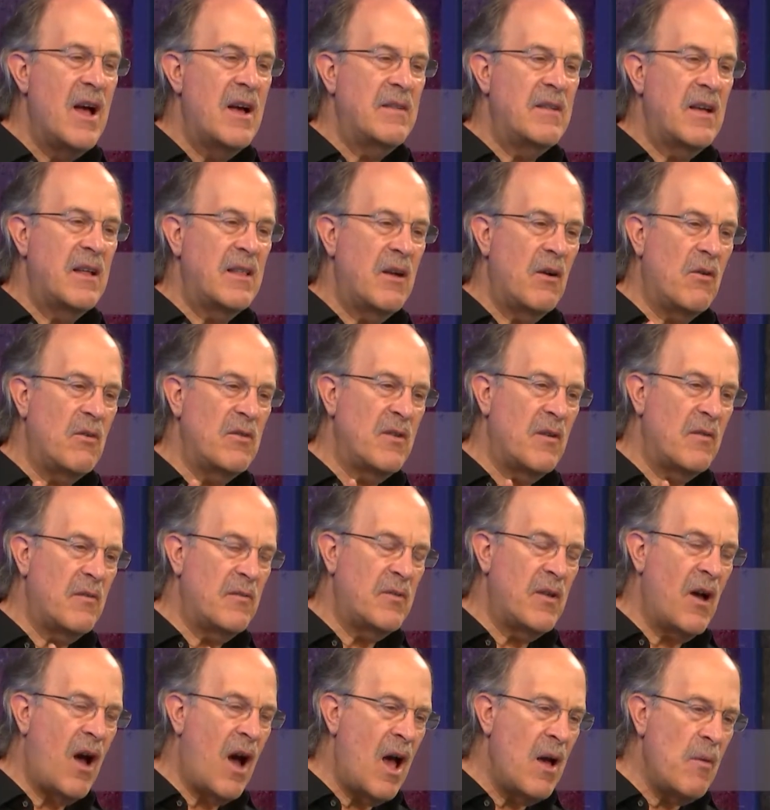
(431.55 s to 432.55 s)
that there was a
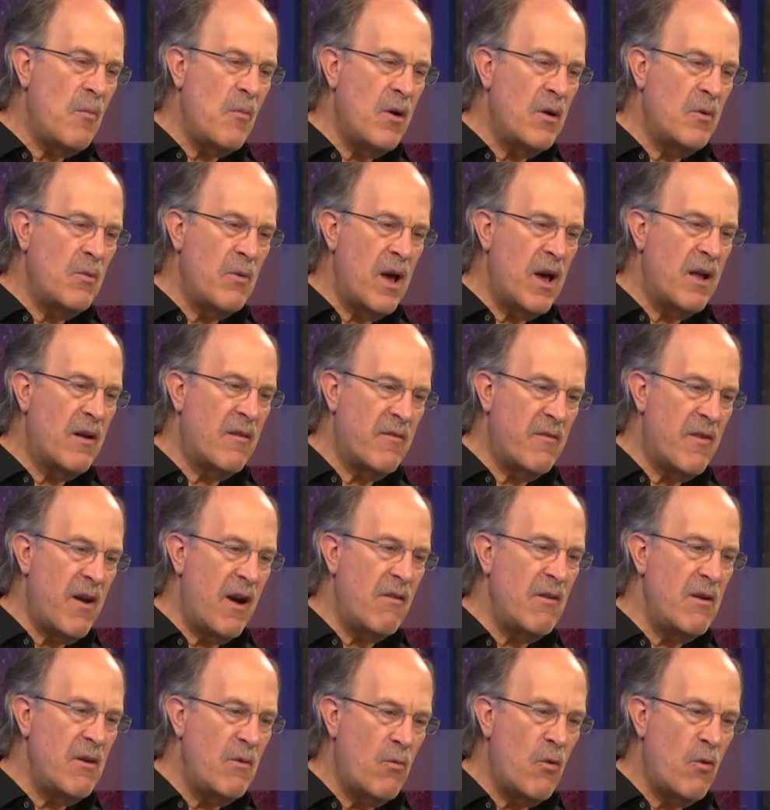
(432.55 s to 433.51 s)
time when we had a very